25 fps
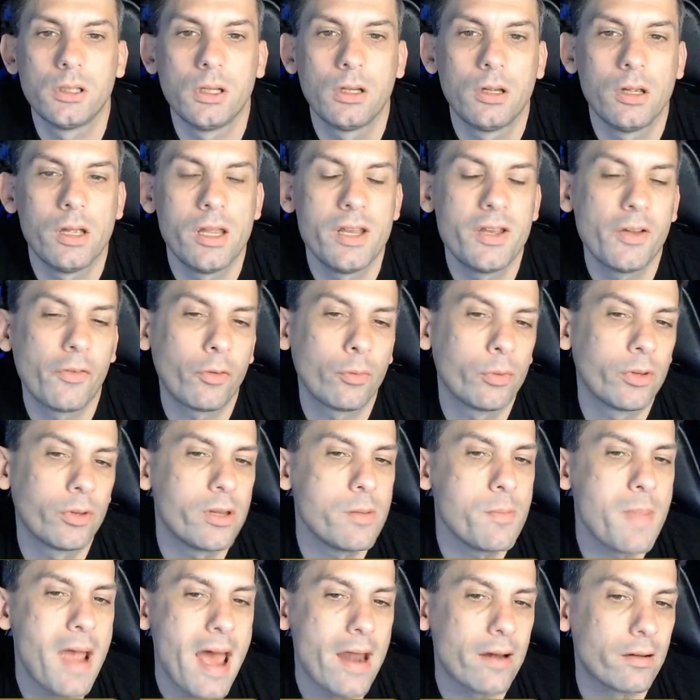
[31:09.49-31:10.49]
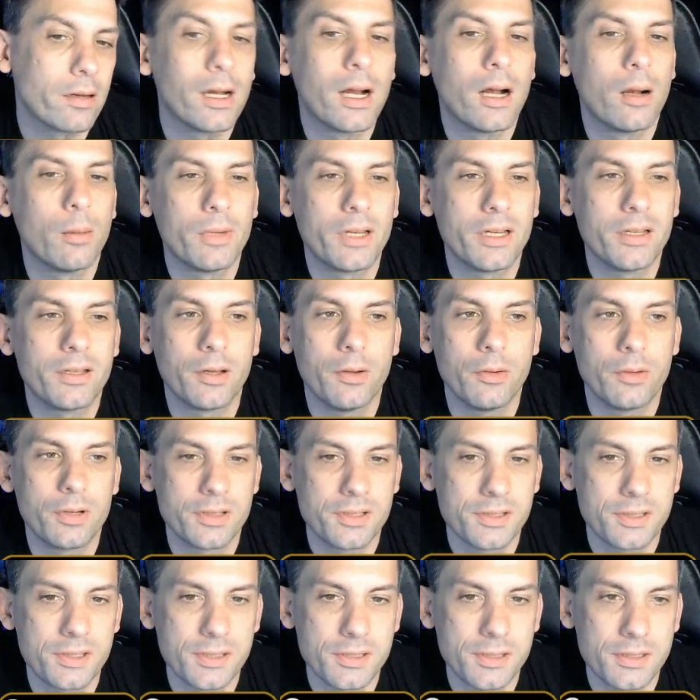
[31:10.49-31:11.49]
It doesn't really matter how many tokens
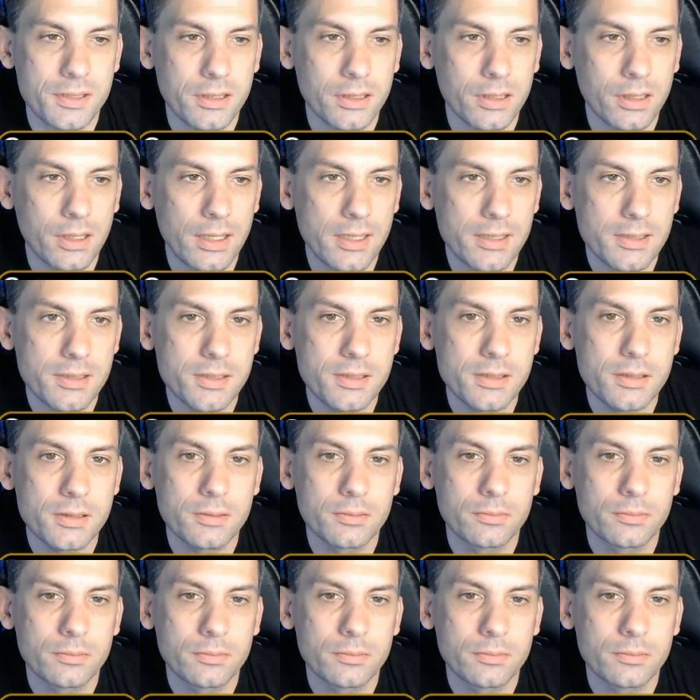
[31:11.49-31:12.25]
this thing gets.